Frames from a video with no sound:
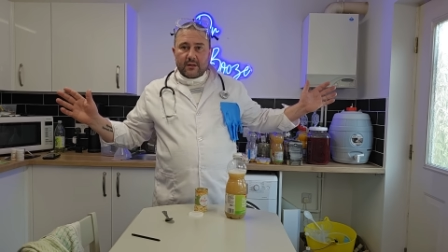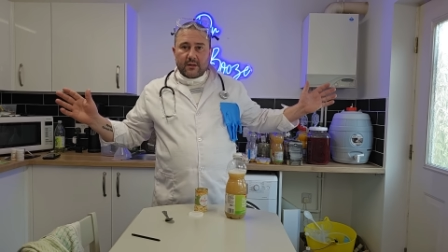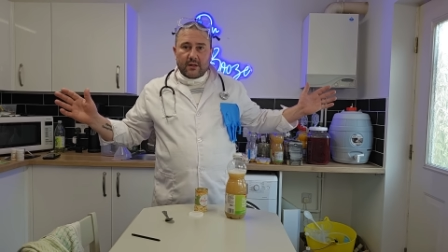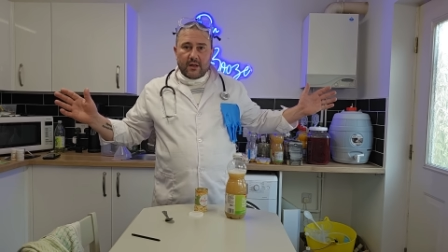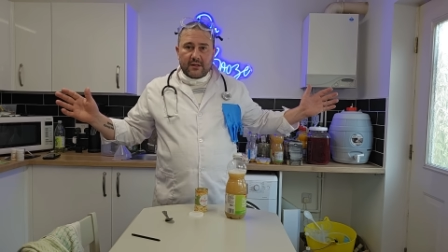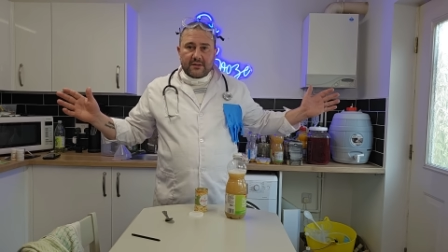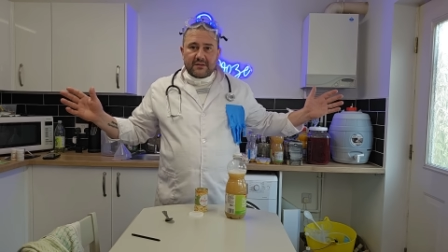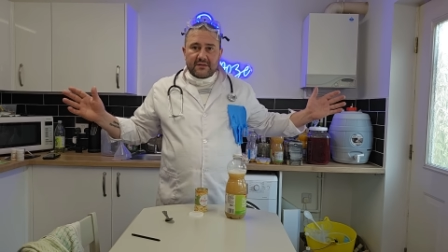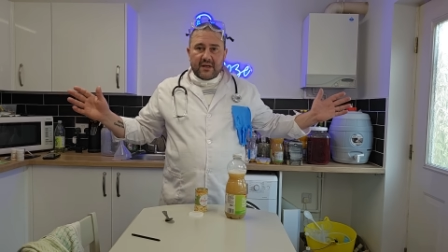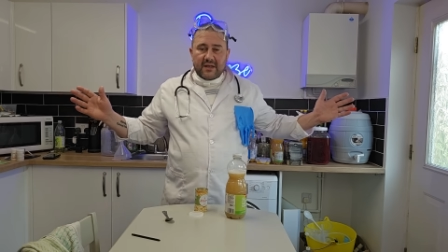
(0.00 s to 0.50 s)

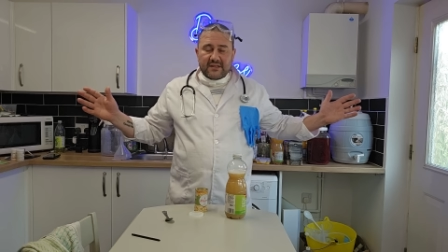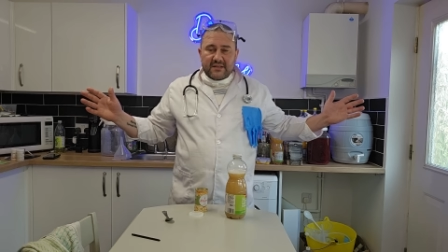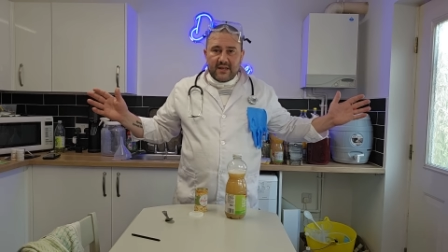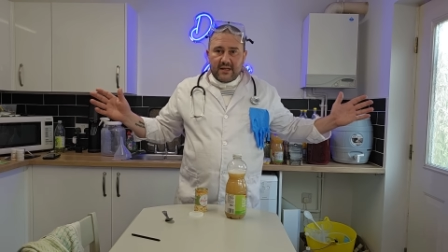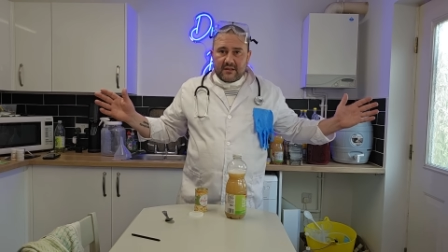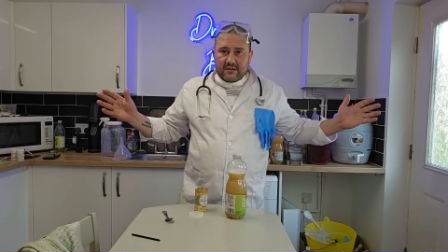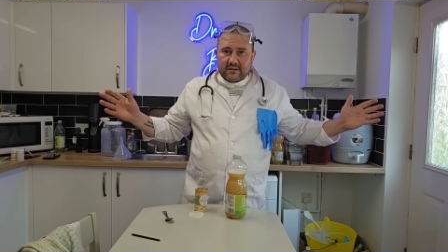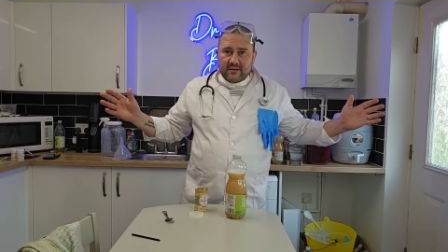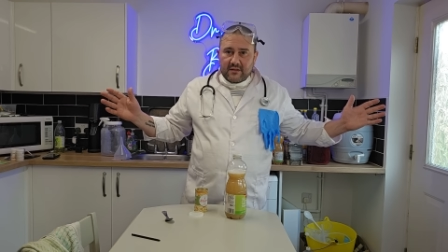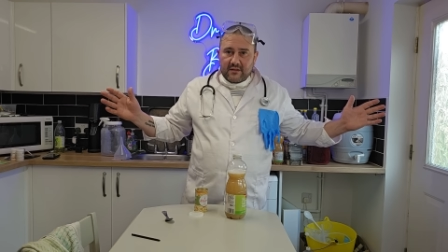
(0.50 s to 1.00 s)
Guys, that's
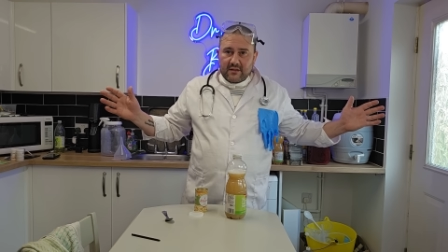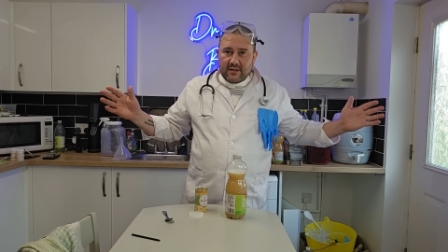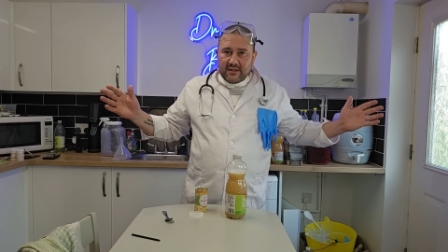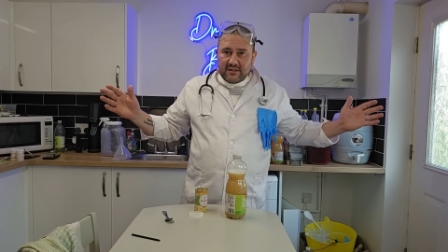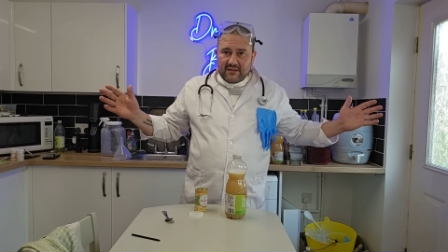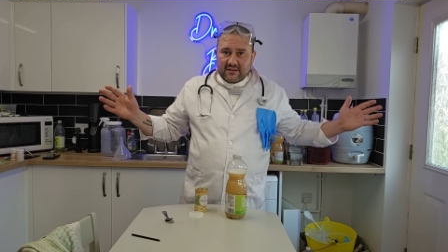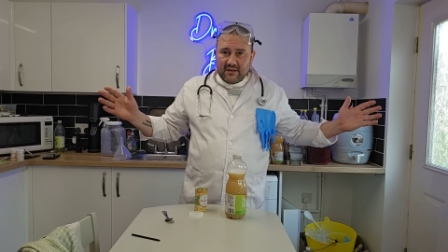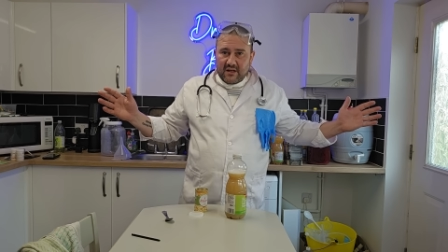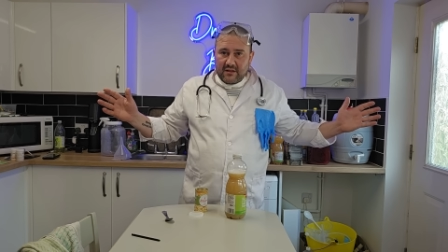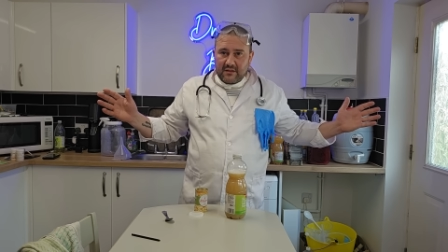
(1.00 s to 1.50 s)
it.
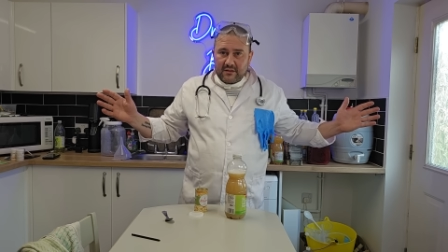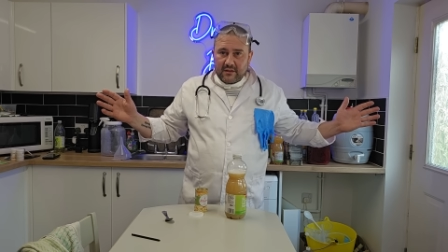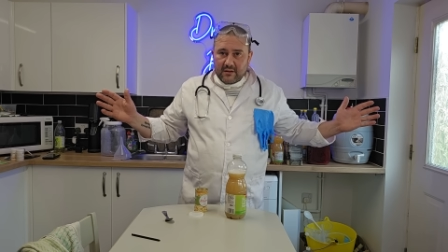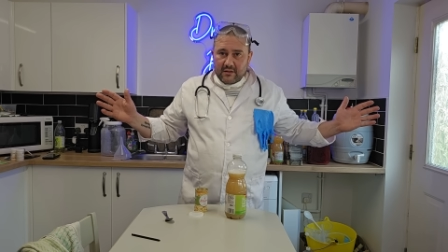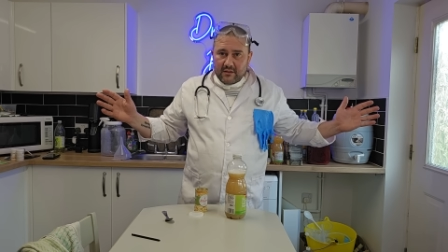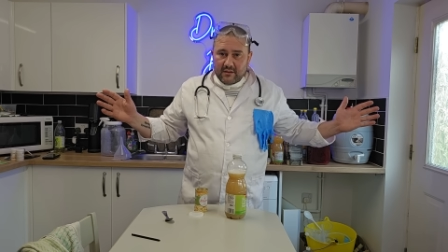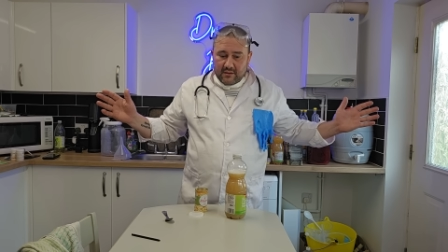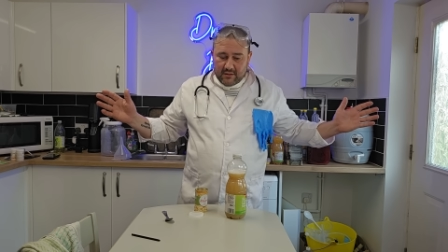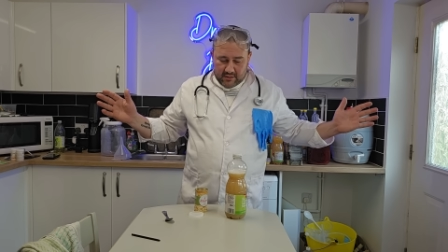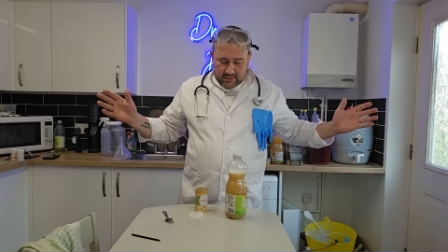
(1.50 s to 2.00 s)
It's
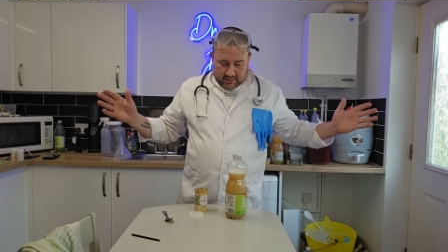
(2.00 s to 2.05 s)
done.